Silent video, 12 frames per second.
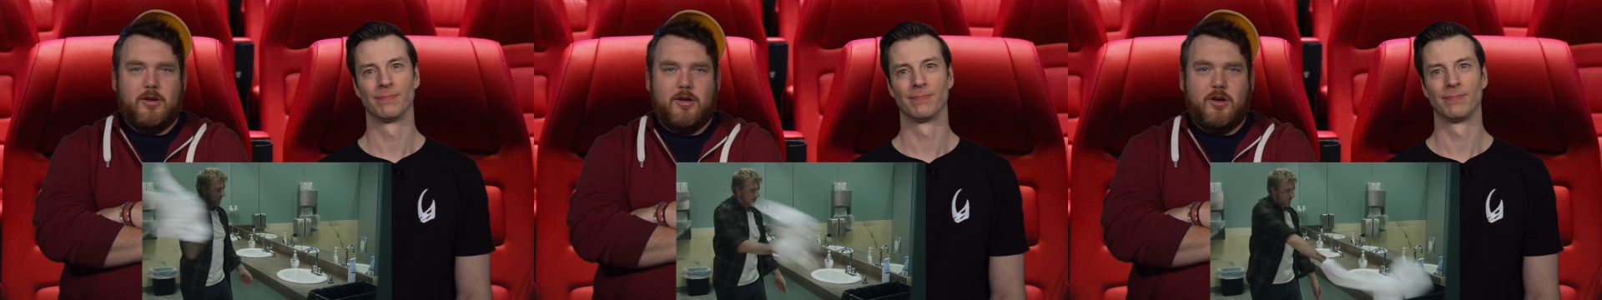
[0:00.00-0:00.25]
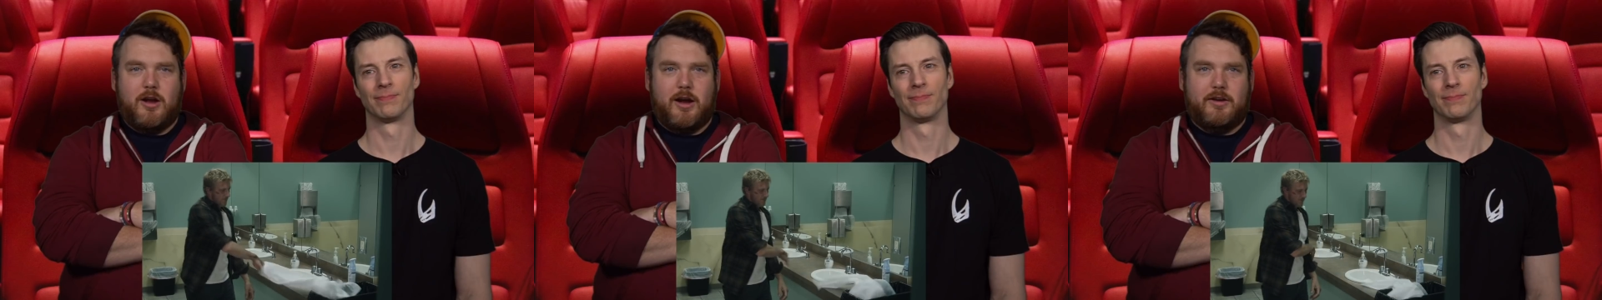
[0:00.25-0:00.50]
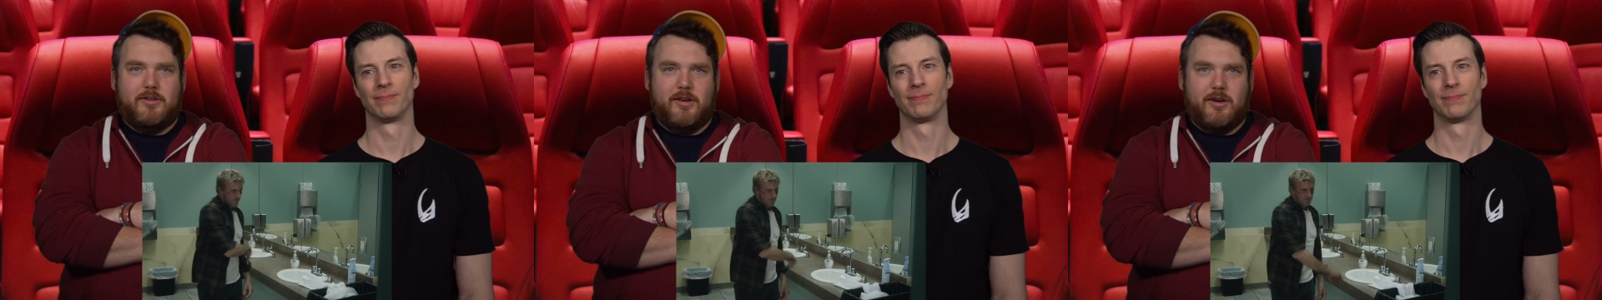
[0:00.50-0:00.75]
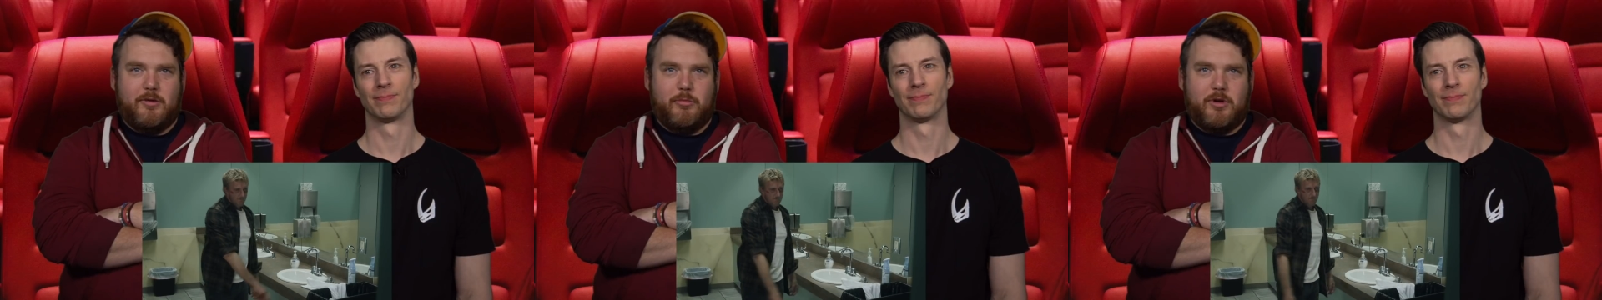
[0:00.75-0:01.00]
Speaker 1: Good
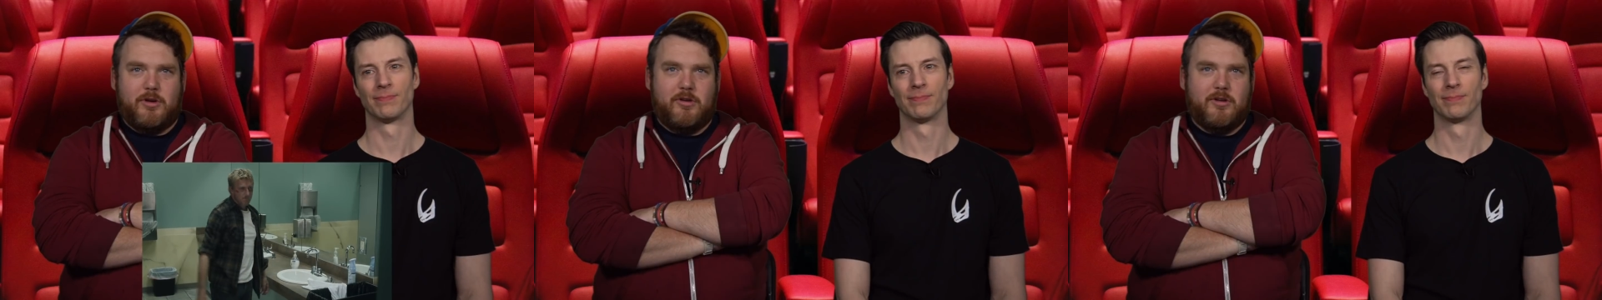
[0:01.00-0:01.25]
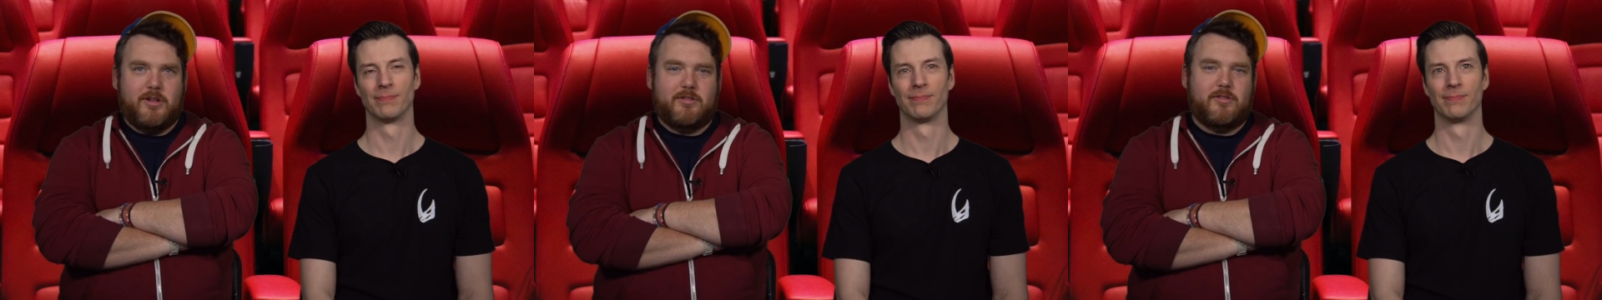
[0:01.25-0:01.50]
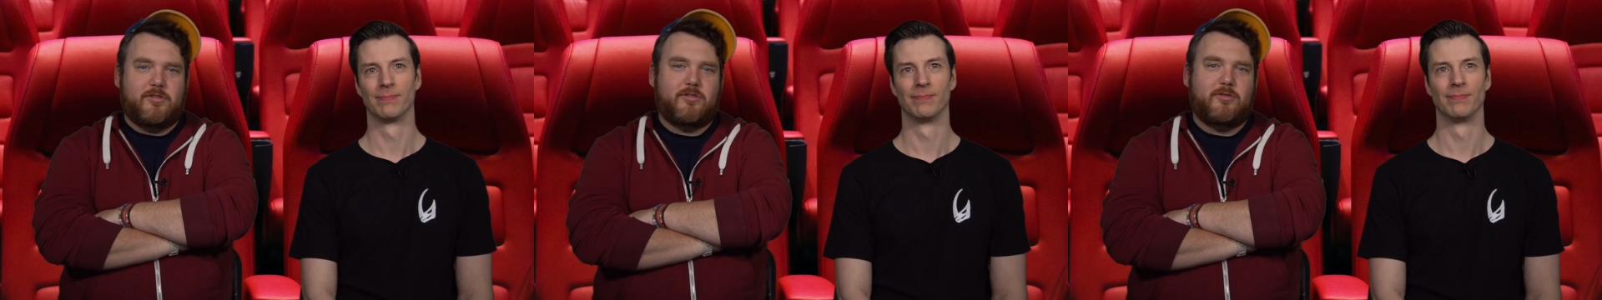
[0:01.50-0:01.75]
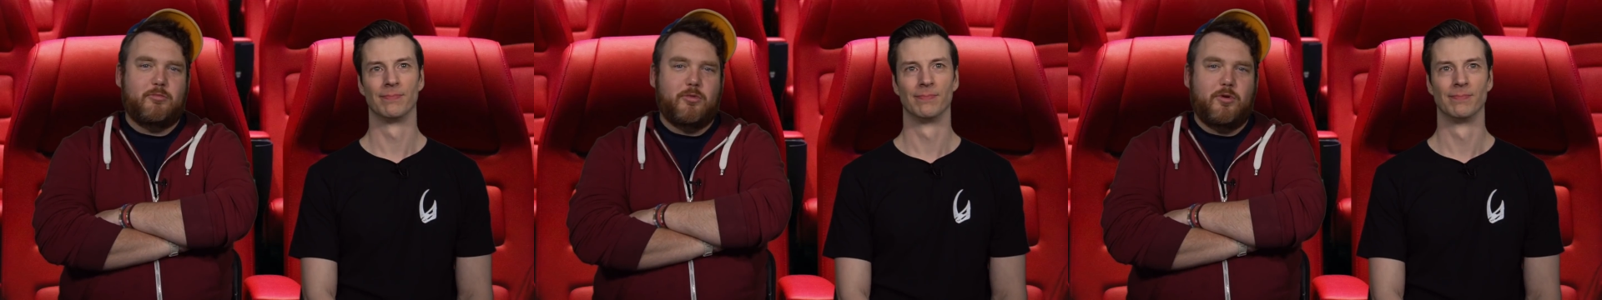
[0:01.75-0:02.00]
idea, but you're not the
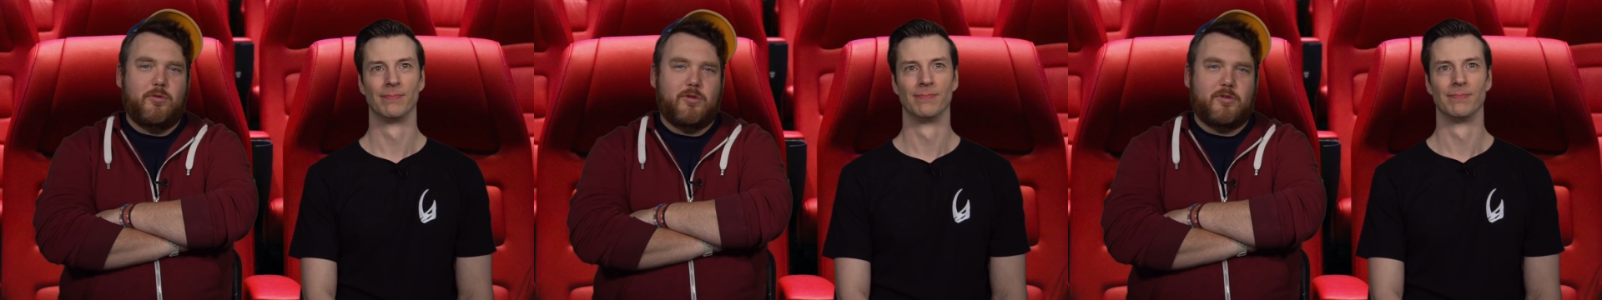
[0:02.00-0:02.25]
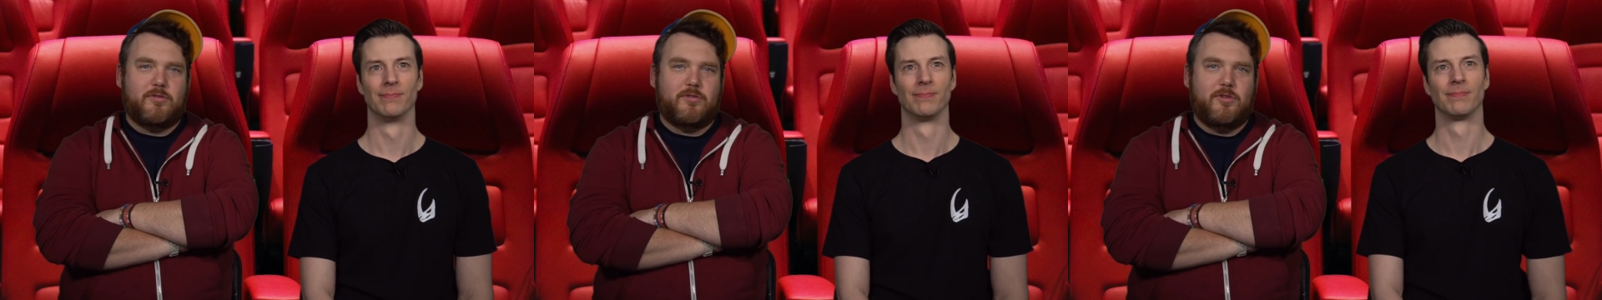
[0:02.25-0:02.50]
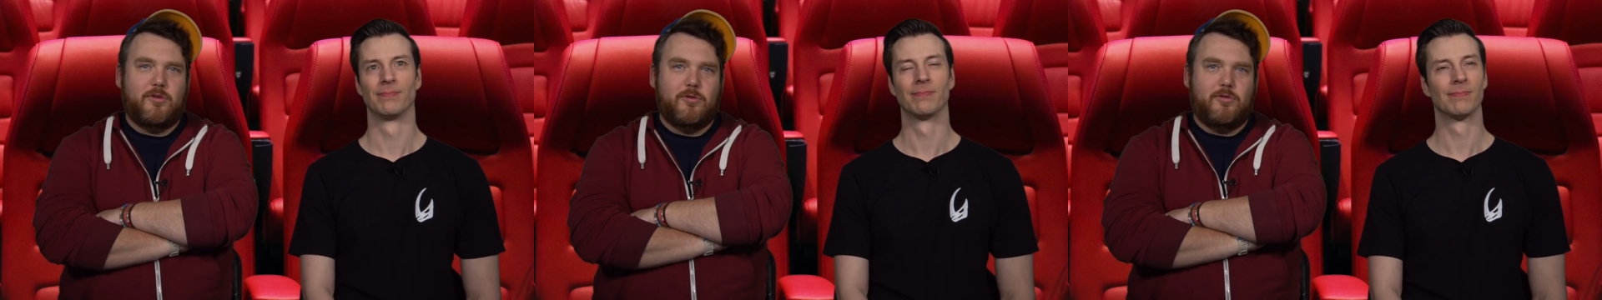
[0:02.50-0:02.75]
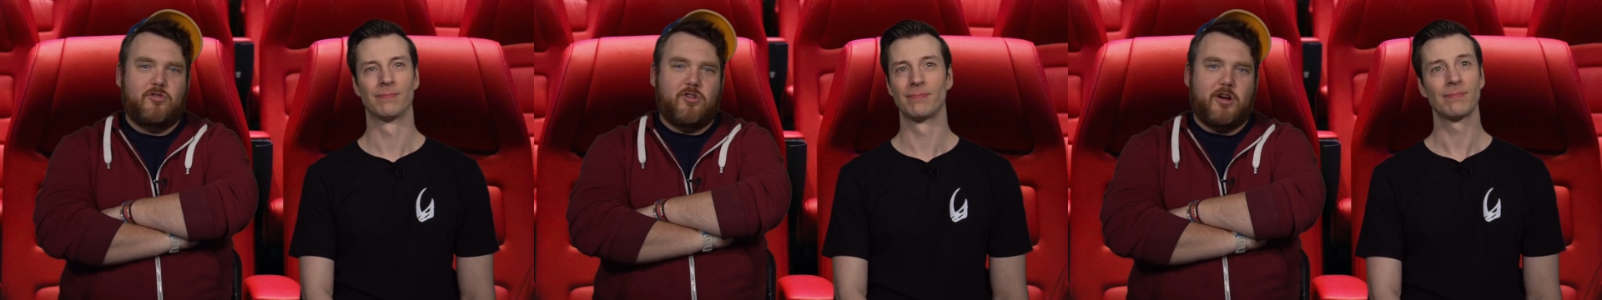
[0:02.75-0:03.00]
smoothest
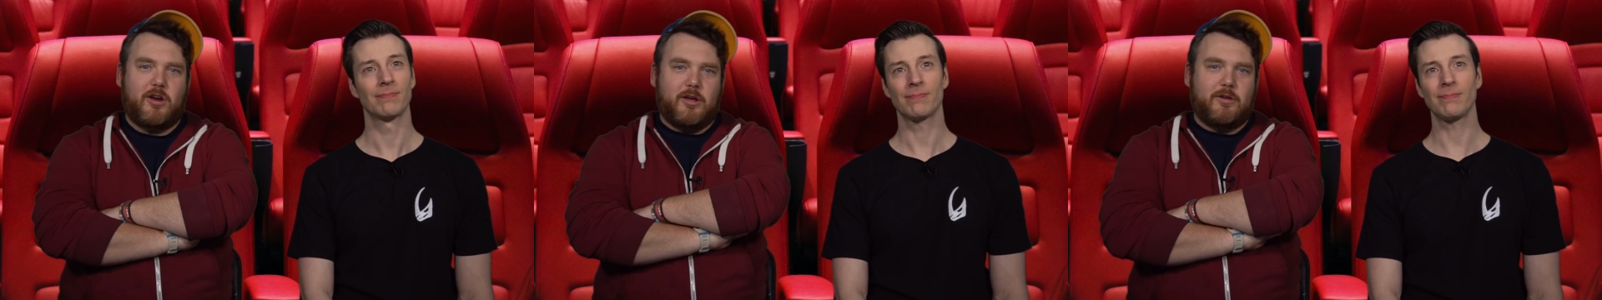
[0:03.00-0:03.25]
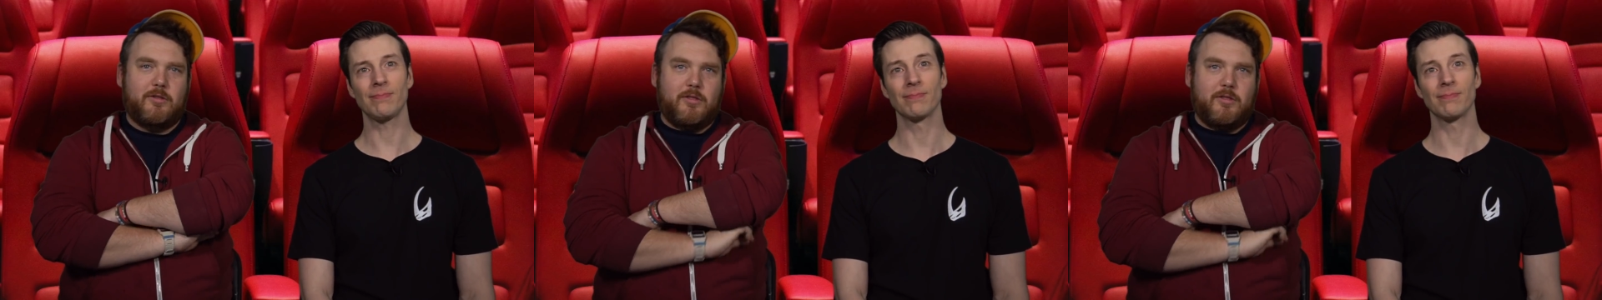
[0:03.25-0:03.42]
dude, Johnny